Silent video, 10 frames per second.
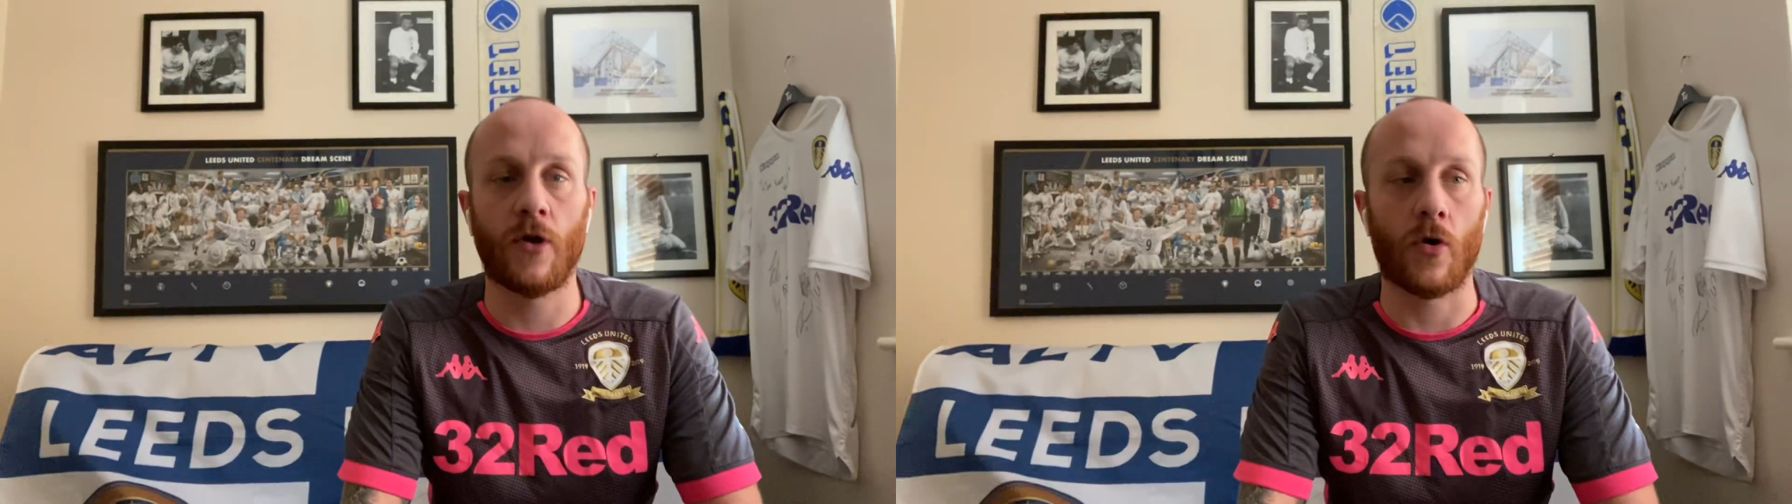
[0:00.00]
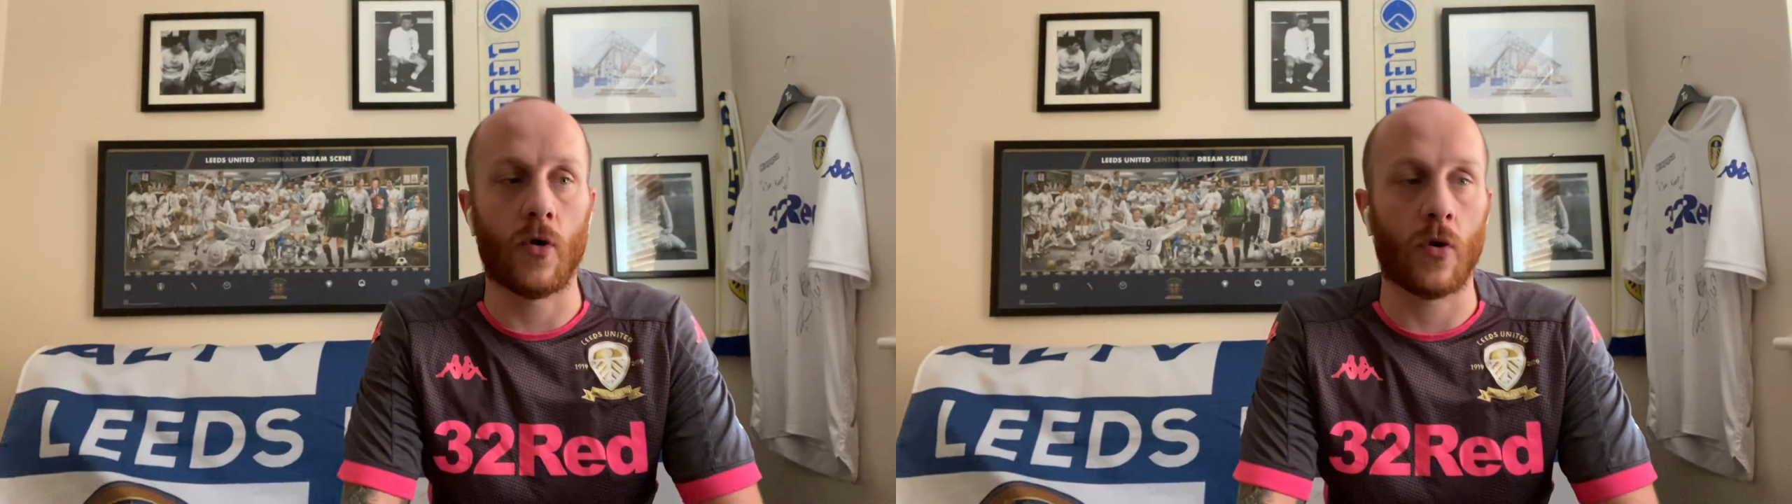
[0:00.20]

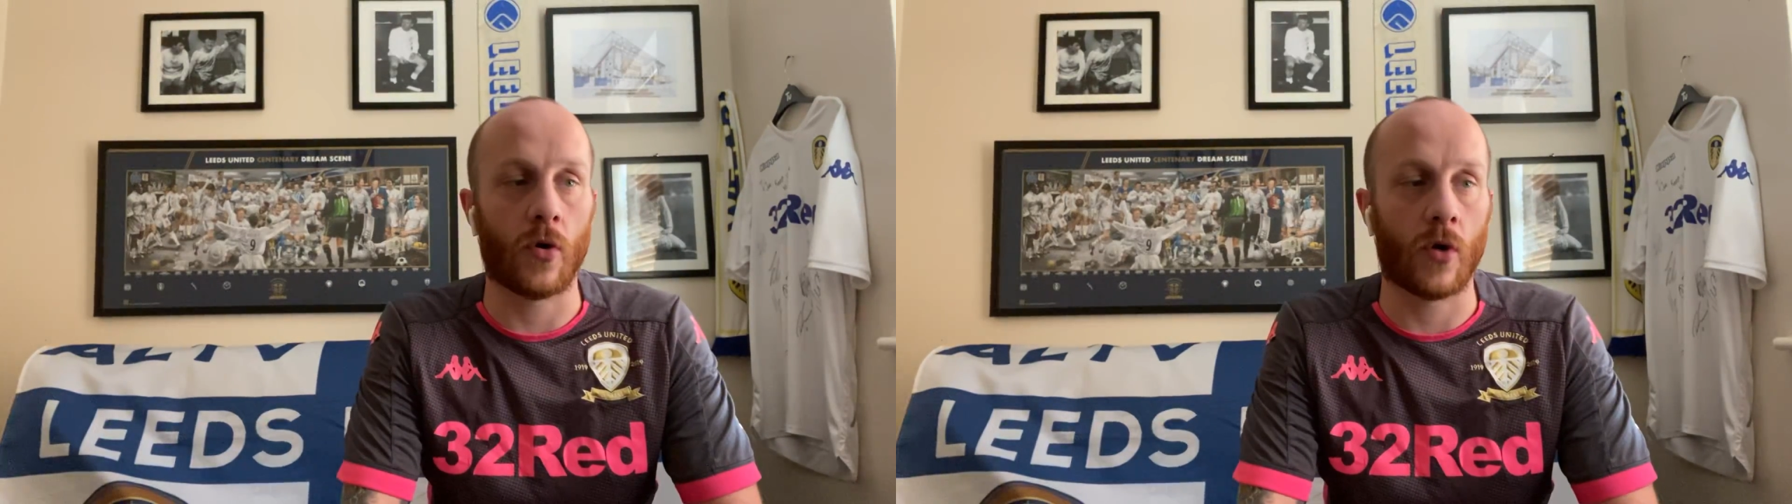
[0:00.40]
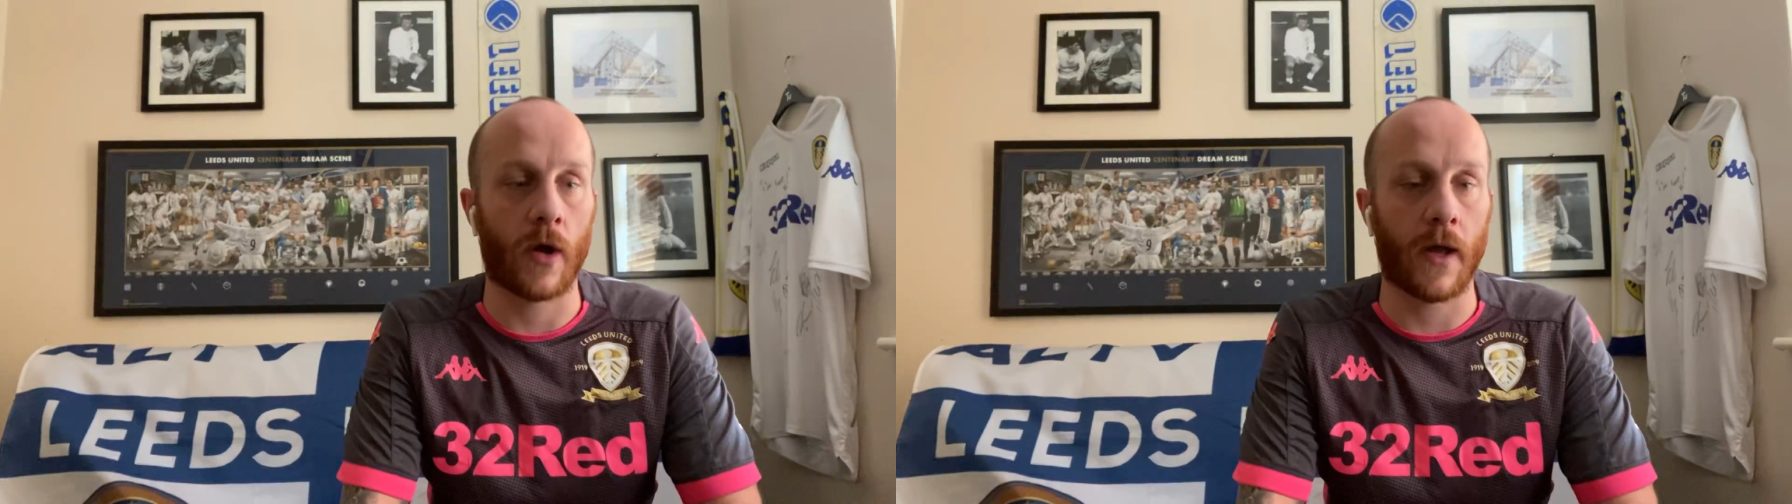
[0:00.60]

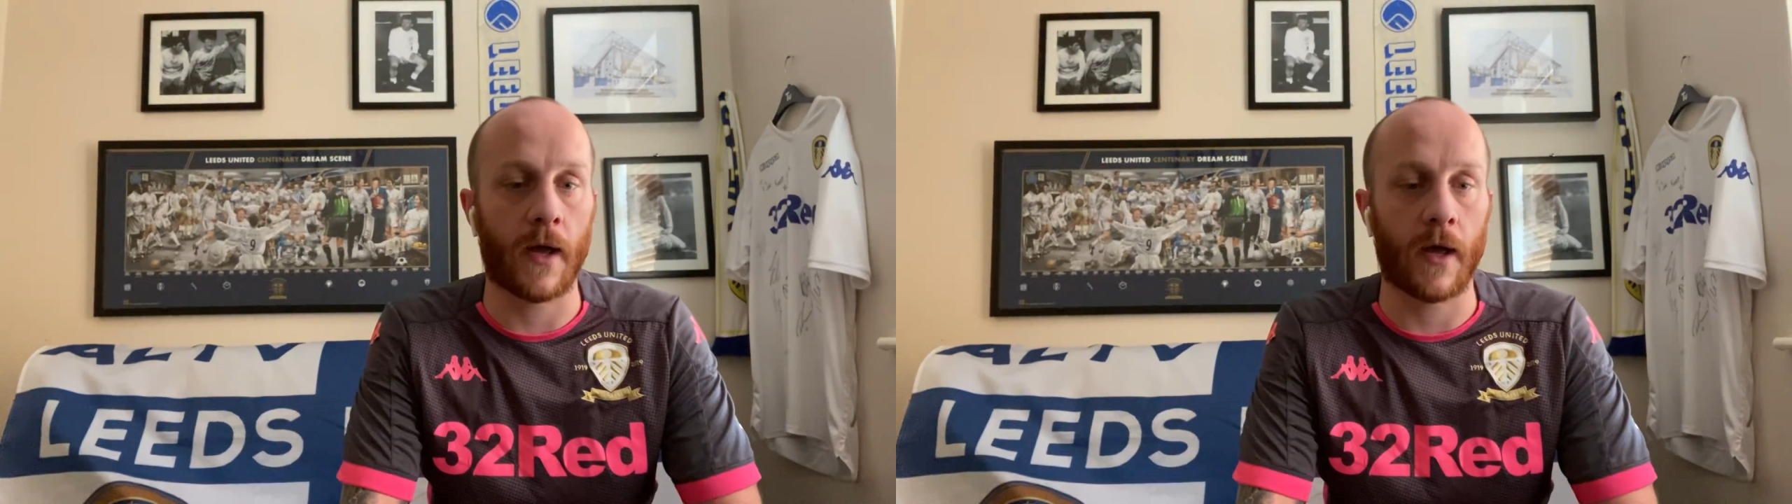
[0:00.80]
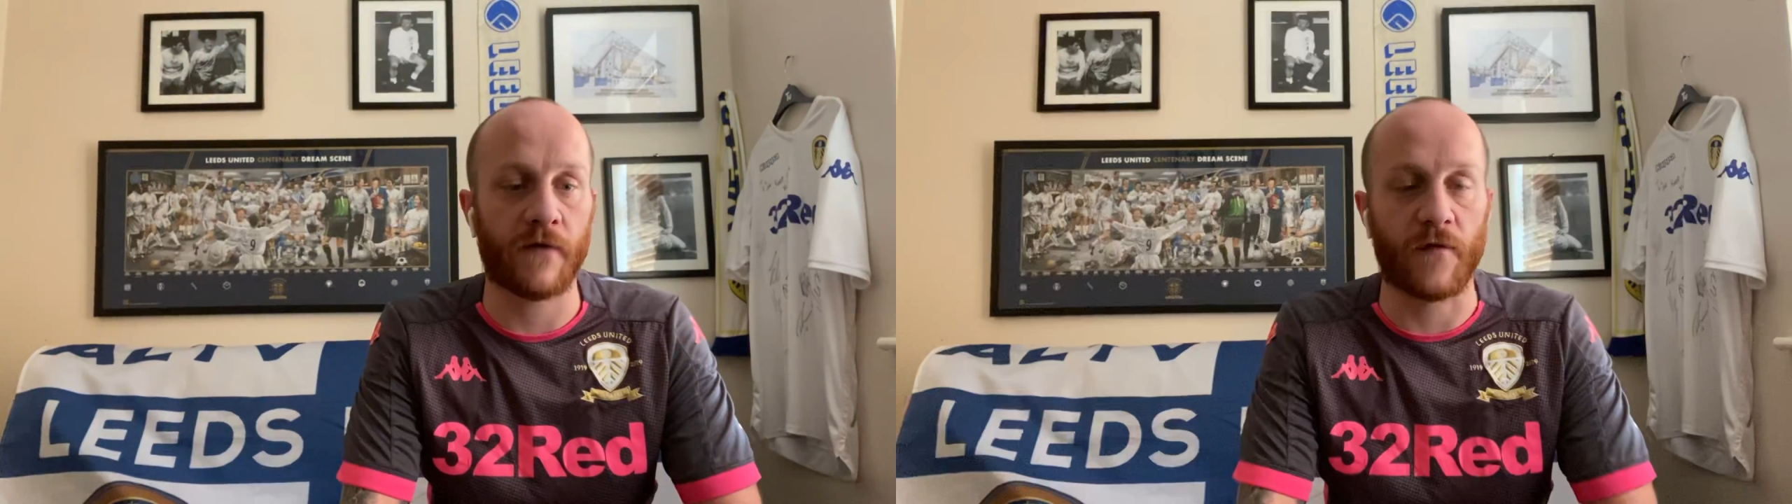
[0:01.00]

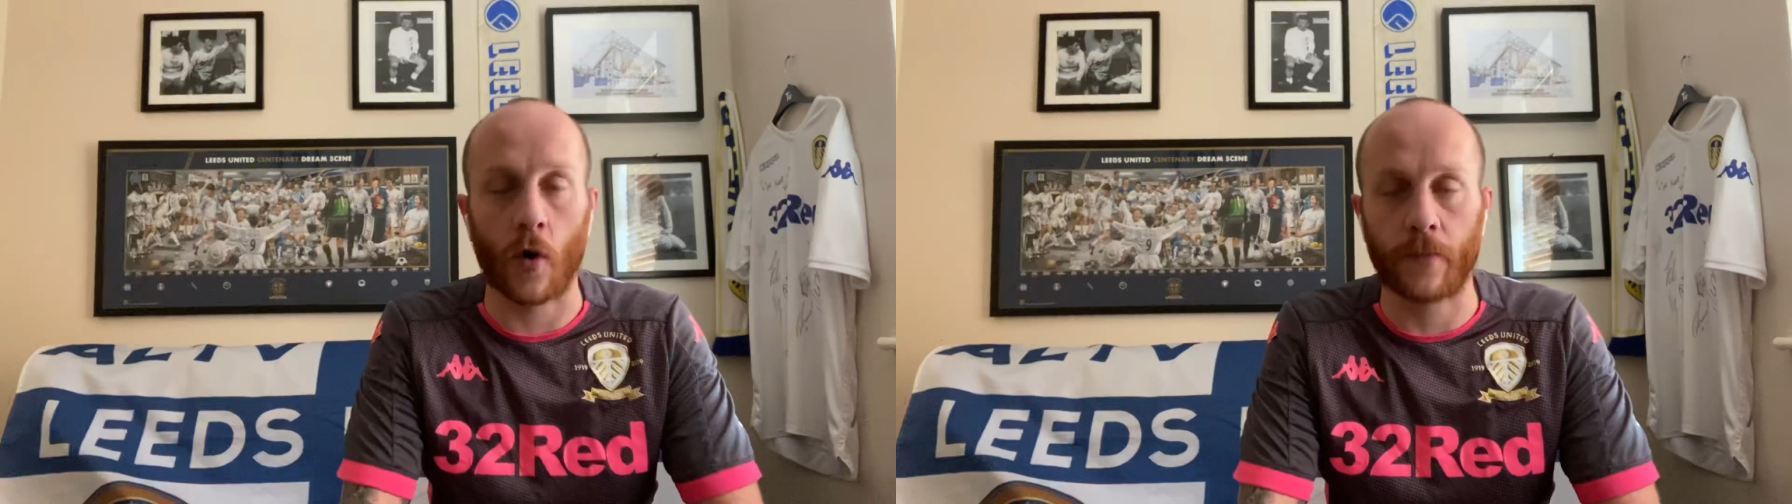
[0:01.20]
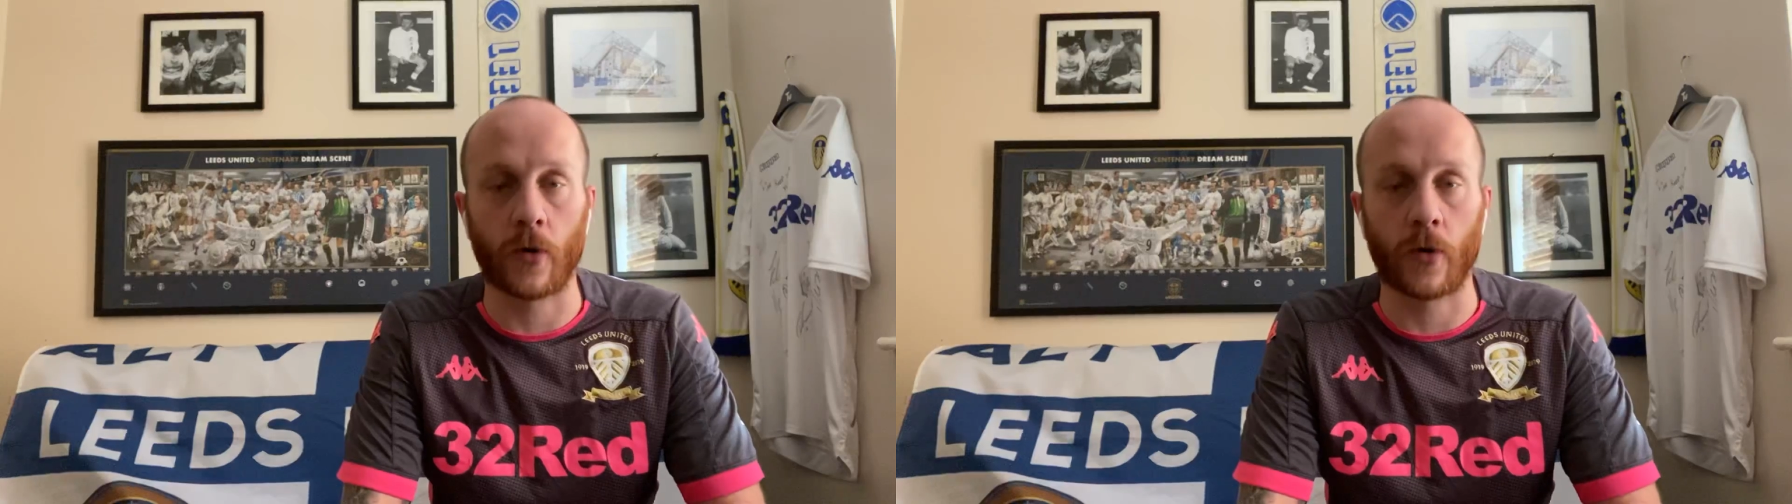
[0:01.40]
or thought